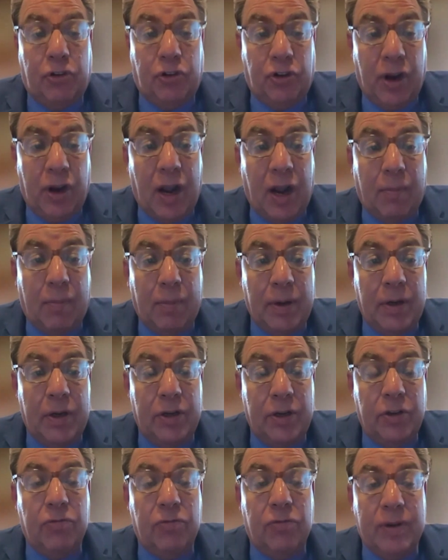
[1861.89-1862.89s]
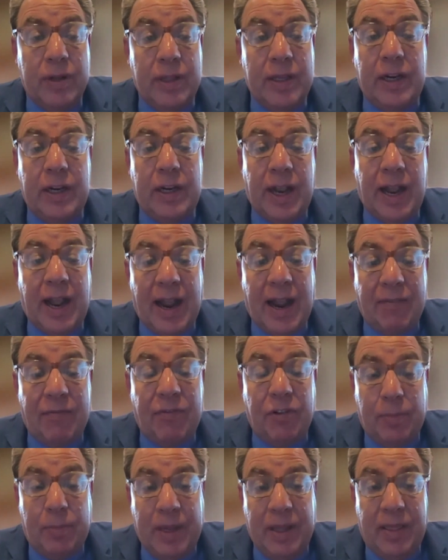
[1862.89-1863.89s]
up shop. You really
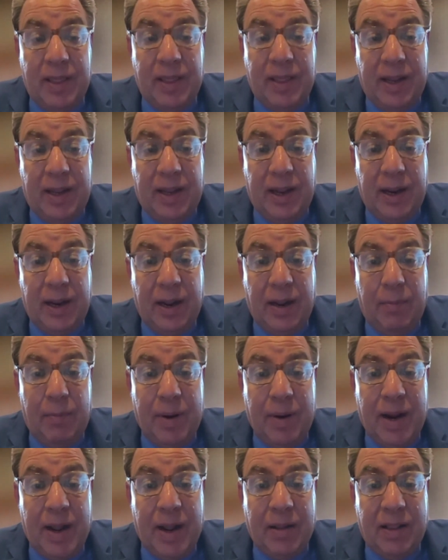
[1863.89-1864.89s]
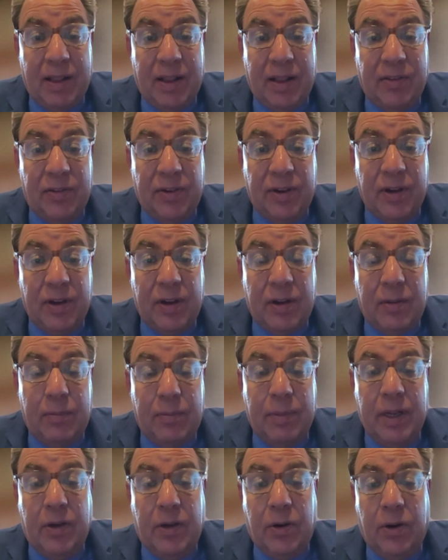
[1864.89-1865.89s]
have to be thinking about this,
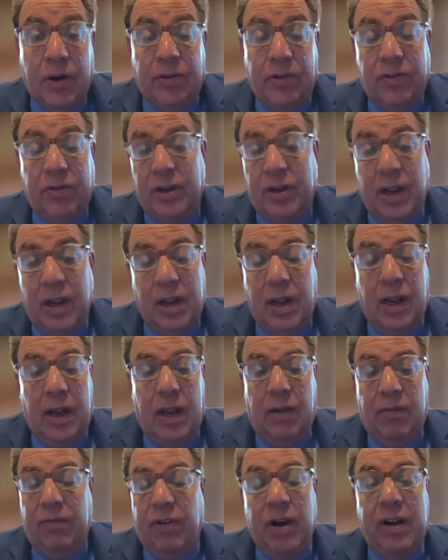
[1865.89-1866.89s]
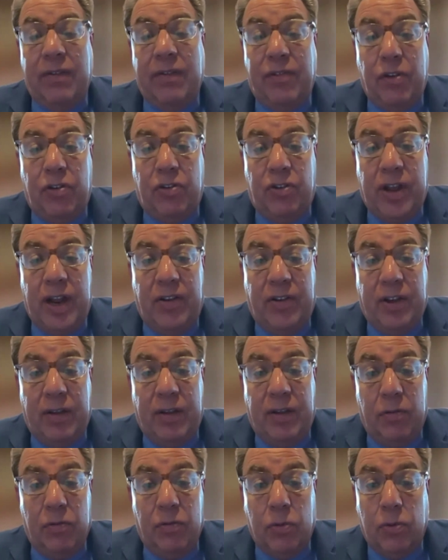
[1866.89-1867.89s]
because very few
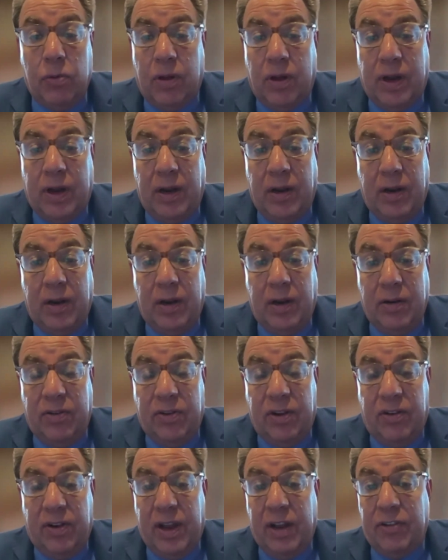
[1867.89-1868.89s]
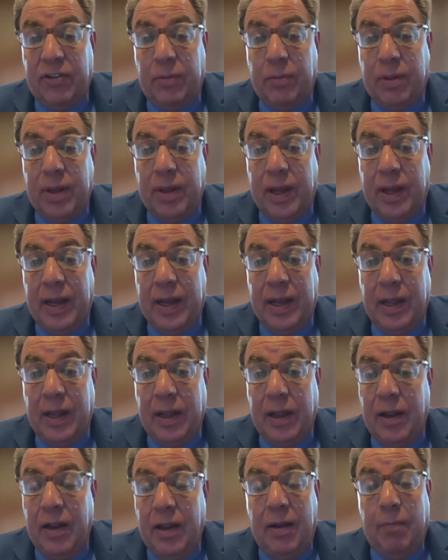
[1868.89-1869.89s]
states have a rule on succession
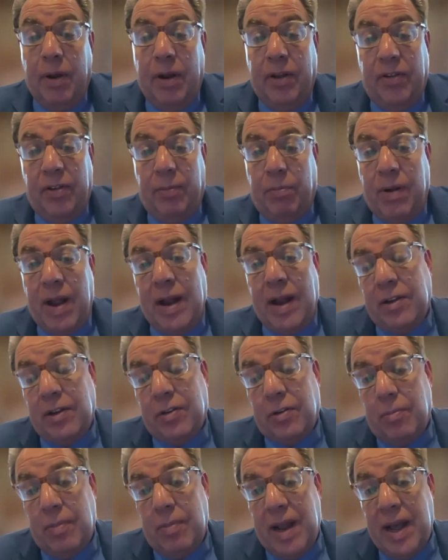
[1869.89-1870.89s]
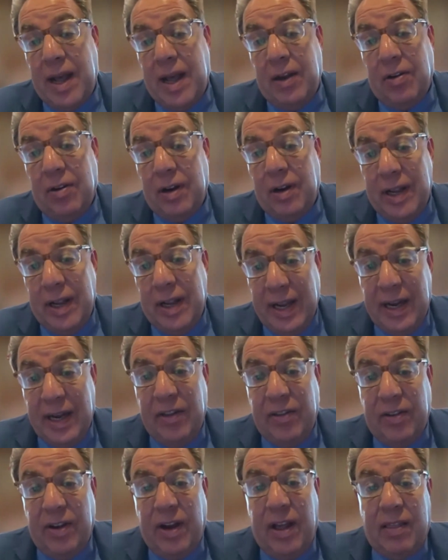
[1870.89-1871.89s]
planning. But as a practical matter,
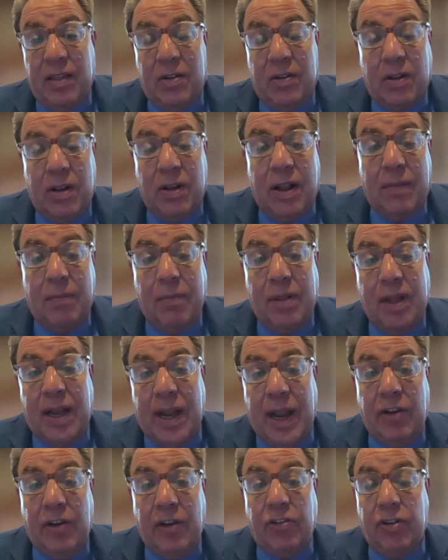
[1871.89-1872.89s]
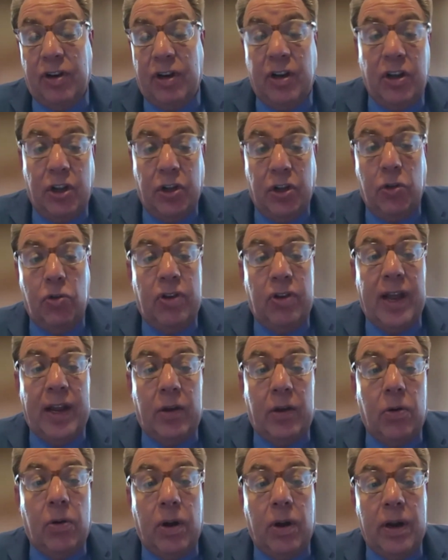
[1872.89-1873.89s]
it is an ethical obligation you
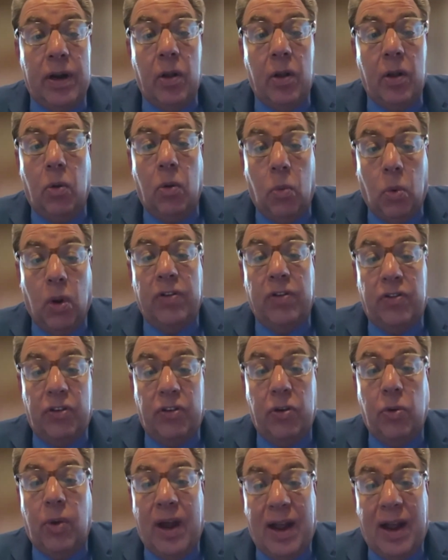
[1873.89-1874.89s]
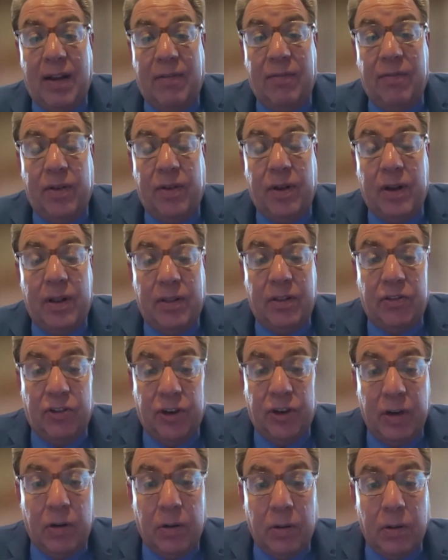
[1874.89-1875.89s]
take on once you have
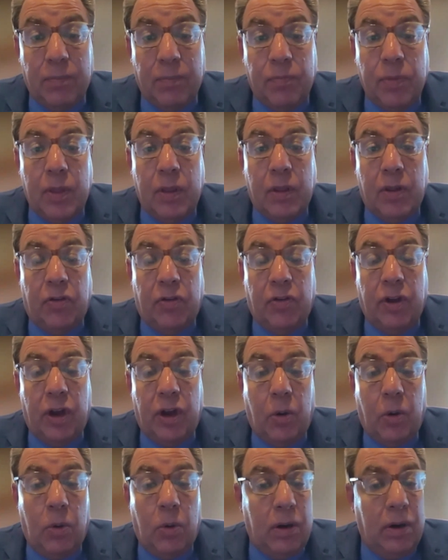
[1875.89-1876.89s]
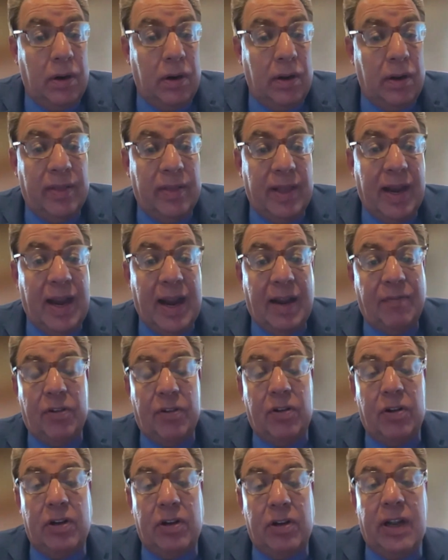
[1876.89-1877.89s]
the shingle. So they
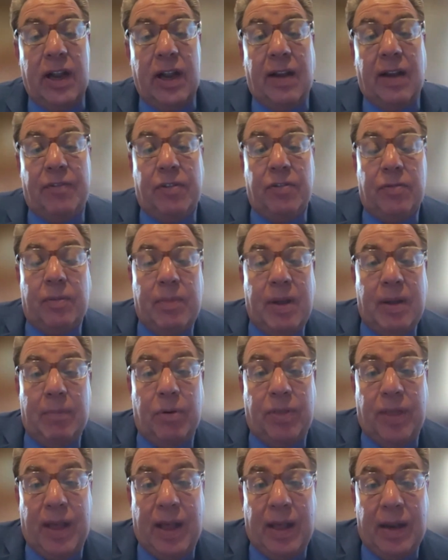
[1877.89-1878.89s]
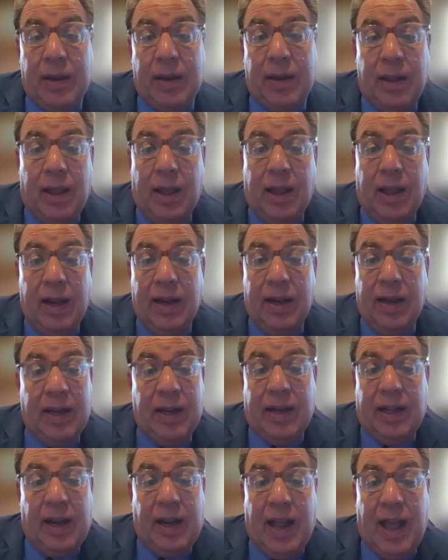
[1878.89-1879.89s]
have to, you have to remember that,
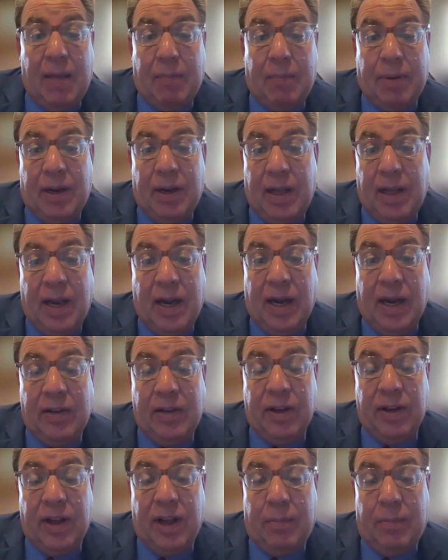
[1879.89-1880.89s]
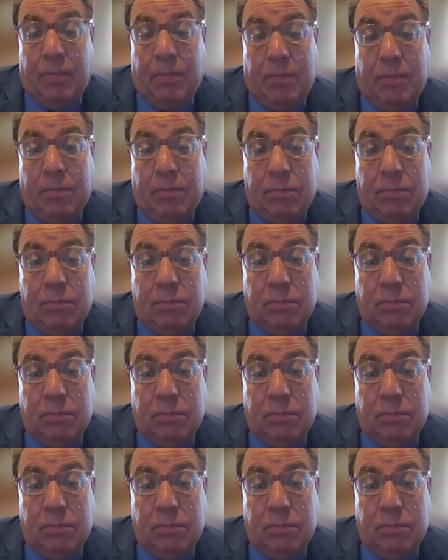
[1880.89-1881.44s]
and it can happen at any time.